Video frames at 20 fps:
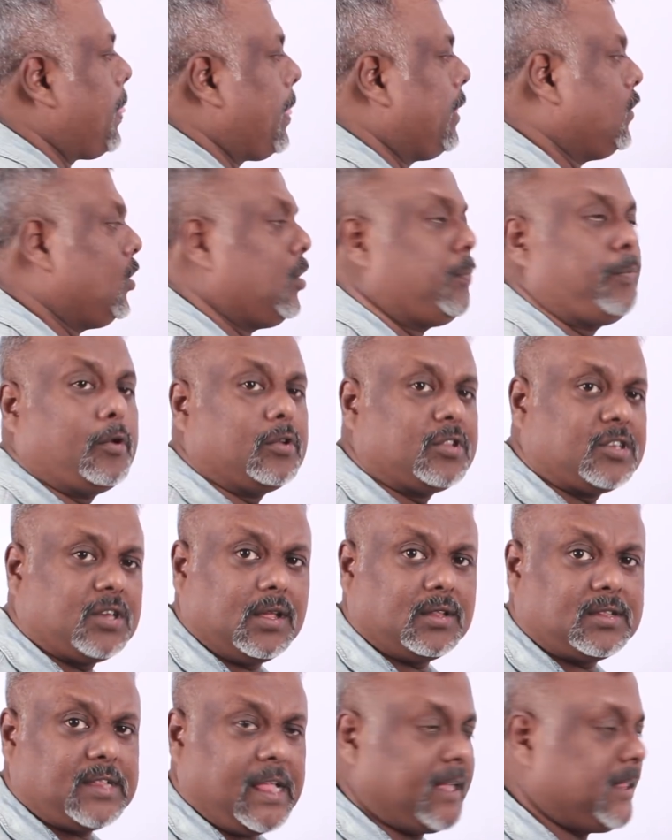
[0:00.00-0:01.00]
So a poster
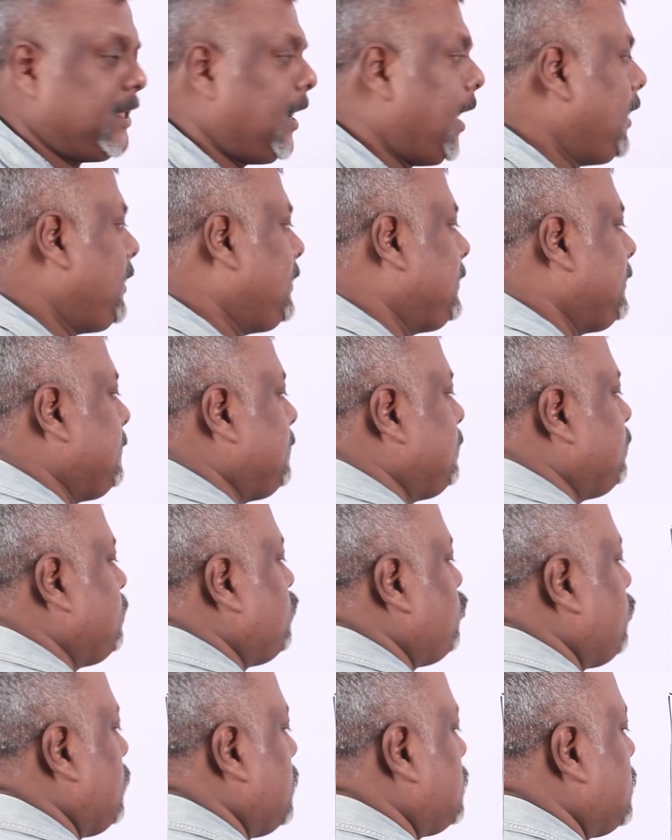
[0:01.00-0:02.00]
is like that,
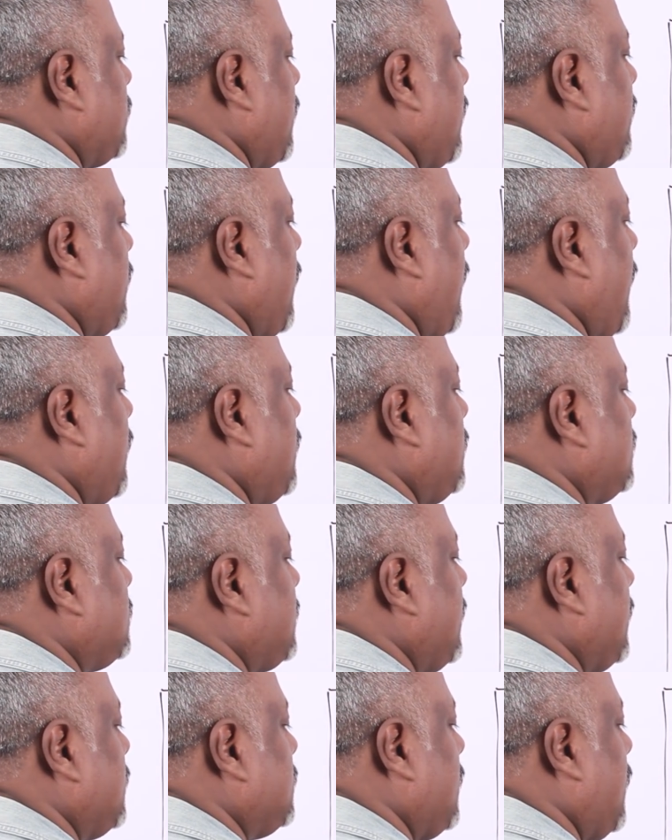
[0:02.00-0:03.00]
so an ad
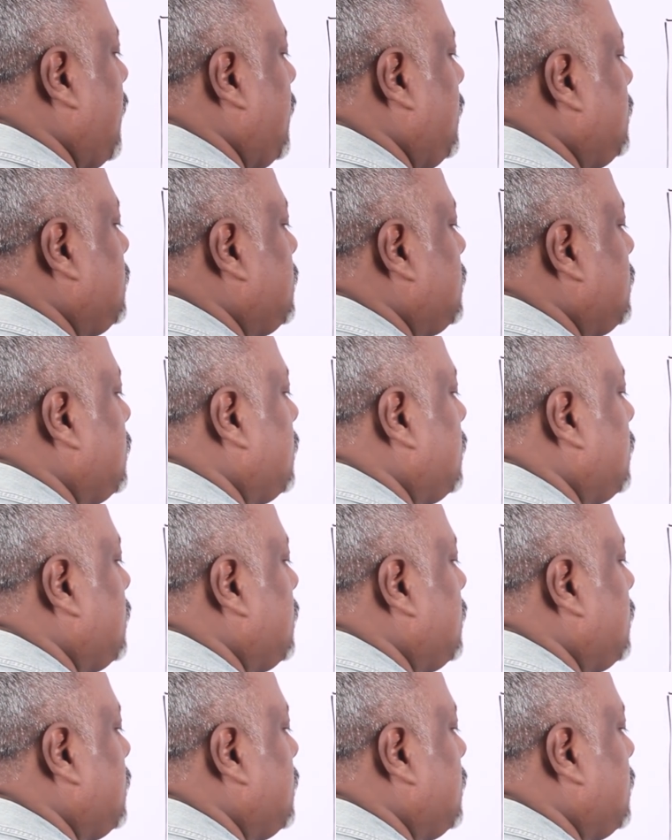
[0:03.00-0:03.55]
is like that.